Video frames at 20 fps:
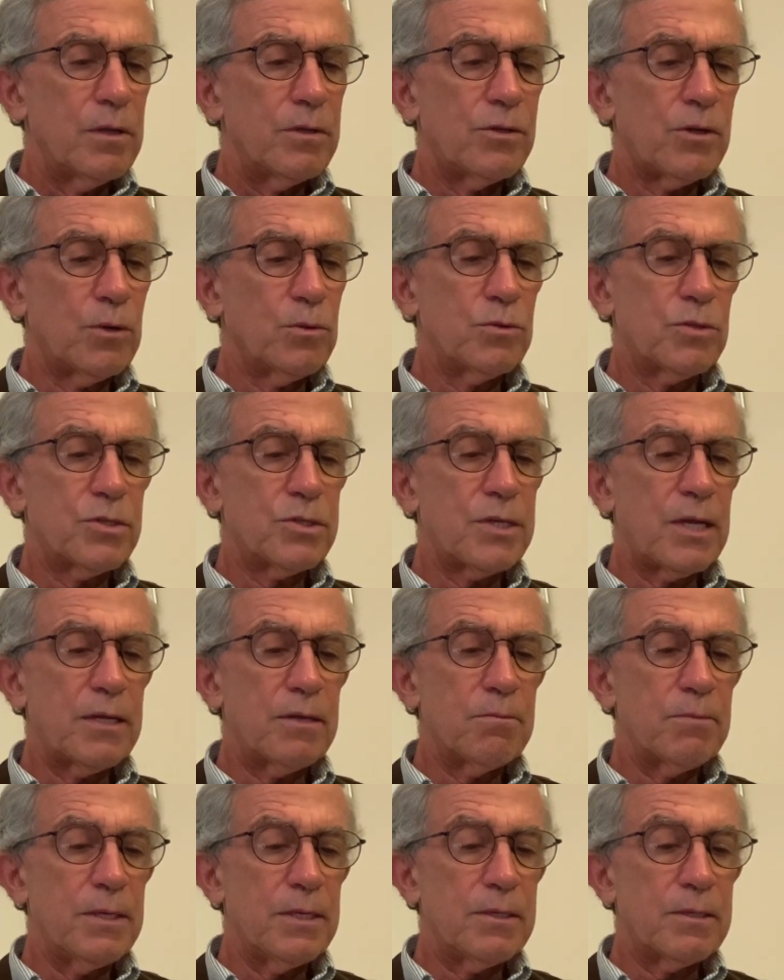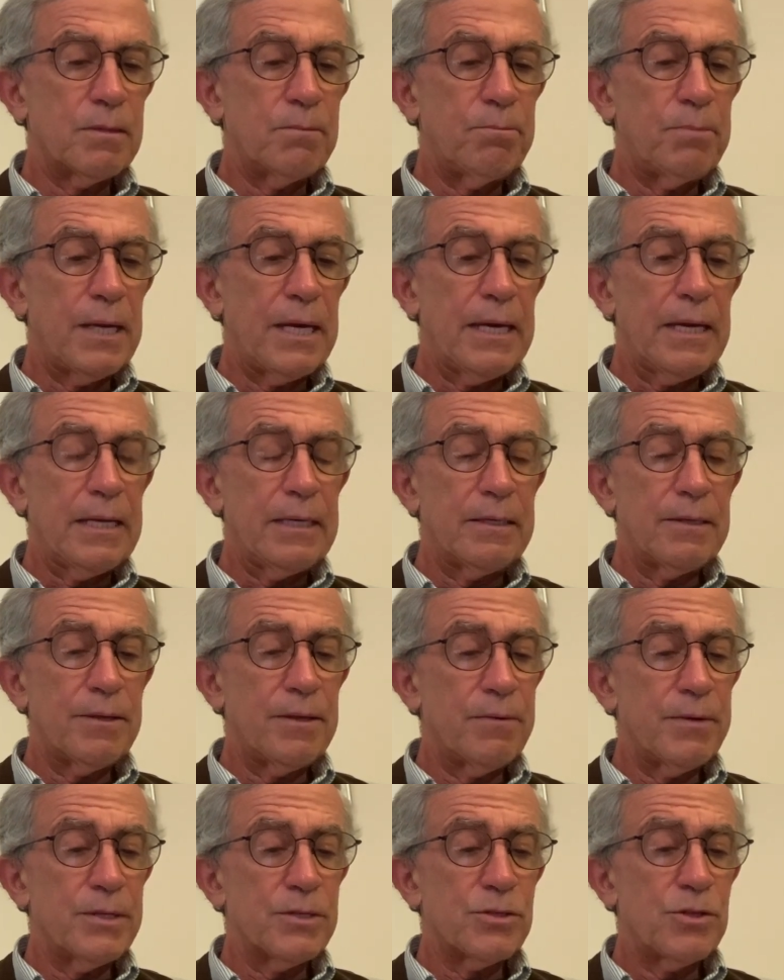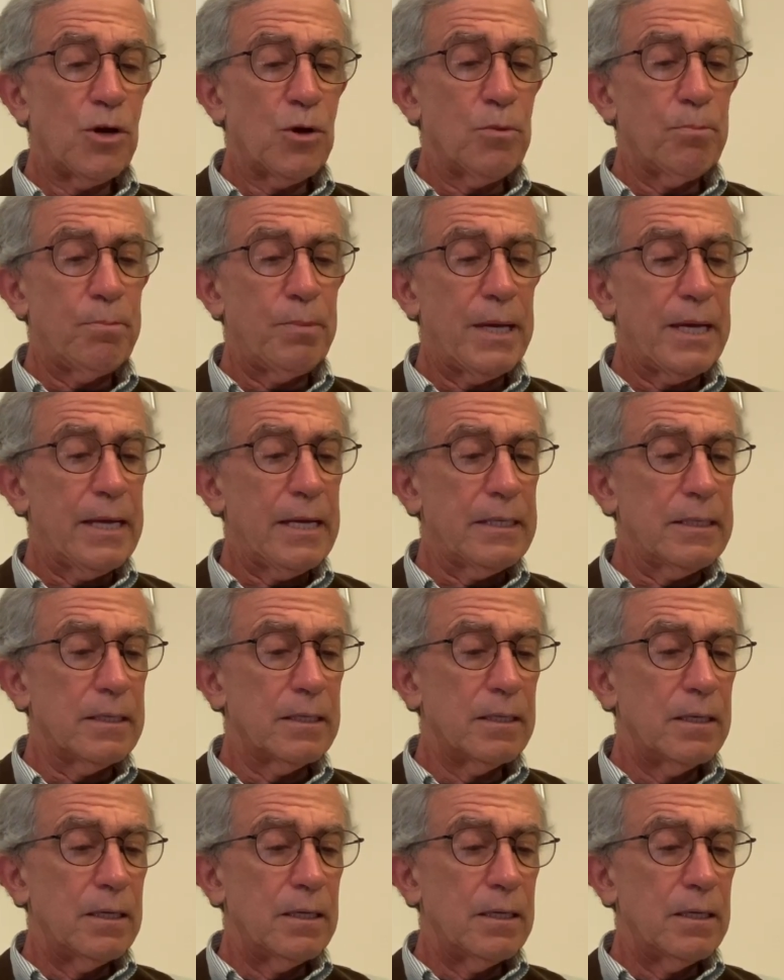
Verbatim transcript: Don't send me to bed, there is no bed.